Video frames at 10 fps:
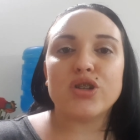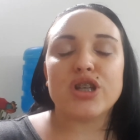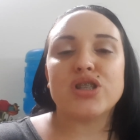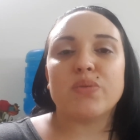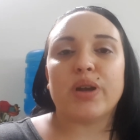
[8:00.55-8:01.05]

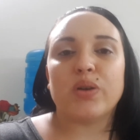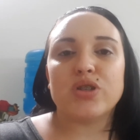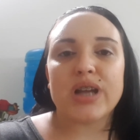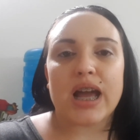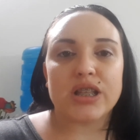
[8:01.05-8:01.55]
She's the one who
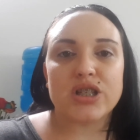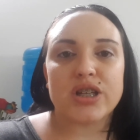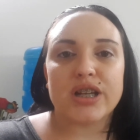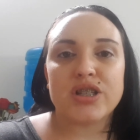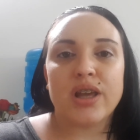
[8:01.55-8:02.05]

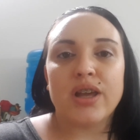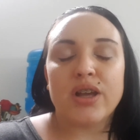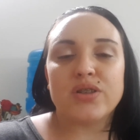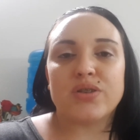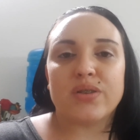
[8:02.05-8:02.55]
challenged us
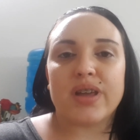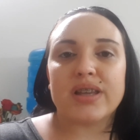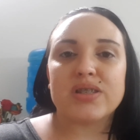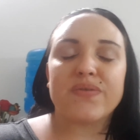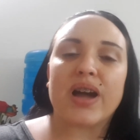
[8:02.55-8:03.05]
to
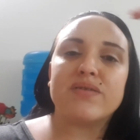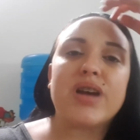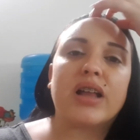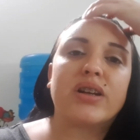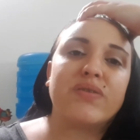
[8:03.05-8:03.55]
this
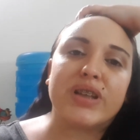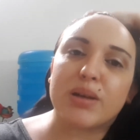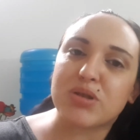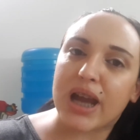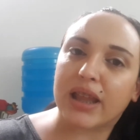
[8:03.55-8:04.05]
$5
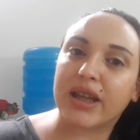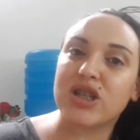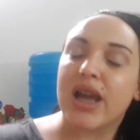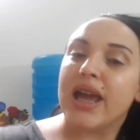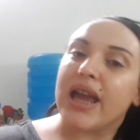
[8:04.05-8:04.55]
fill-up
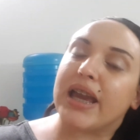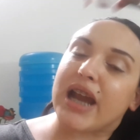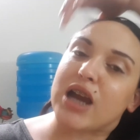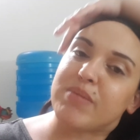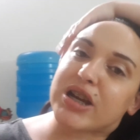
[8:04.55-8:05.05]
challenge.
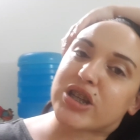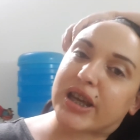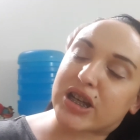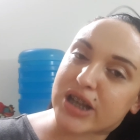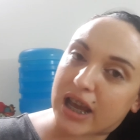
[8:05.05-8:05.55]
And I'm actually
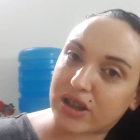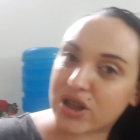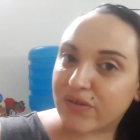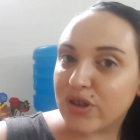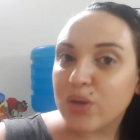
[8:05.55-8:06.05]
going to
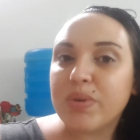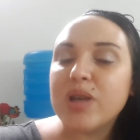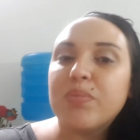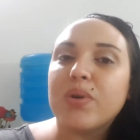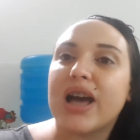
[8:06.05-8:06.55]
challenge a few
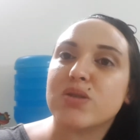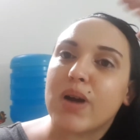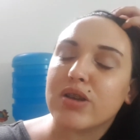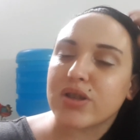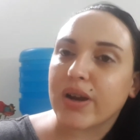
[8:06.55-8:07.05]
people as
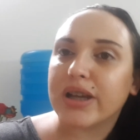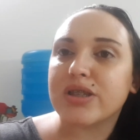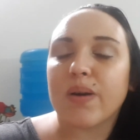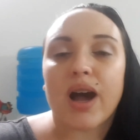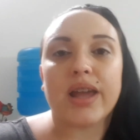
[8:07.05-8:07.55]
well. Sorry,
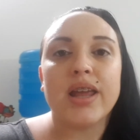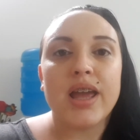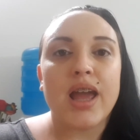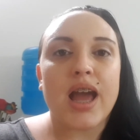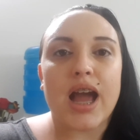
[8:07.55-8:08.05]
it's so hot.
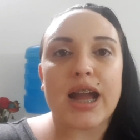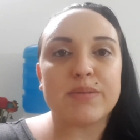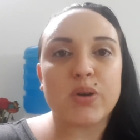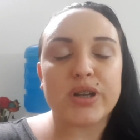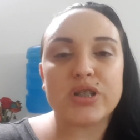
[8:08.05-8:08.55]

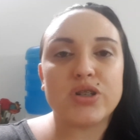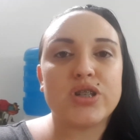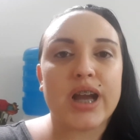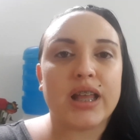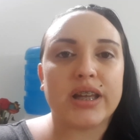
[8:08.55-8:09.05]
I'm going to
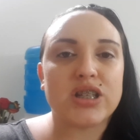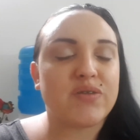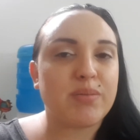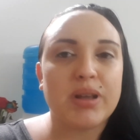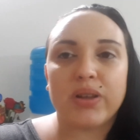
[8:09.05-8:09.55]
challenge,
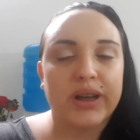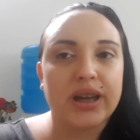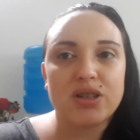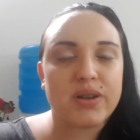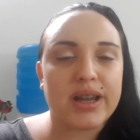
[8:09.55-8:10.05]
if I'm not
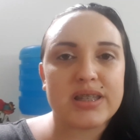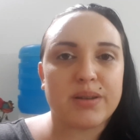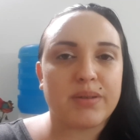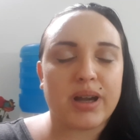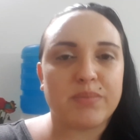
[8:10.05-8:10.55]
looking at you guys,
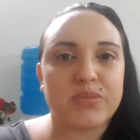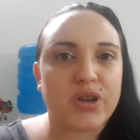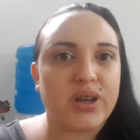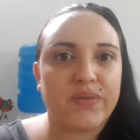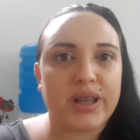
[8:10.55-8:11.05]
I'm, I'm
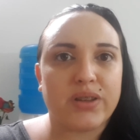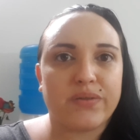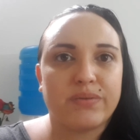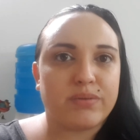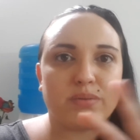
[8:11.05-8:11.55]
trying to find
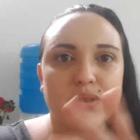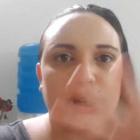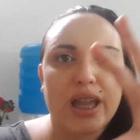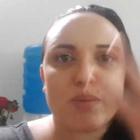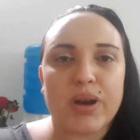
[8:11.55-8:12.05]

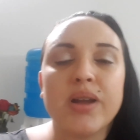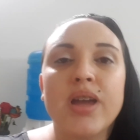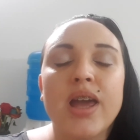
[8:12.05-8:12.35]
the, the camera.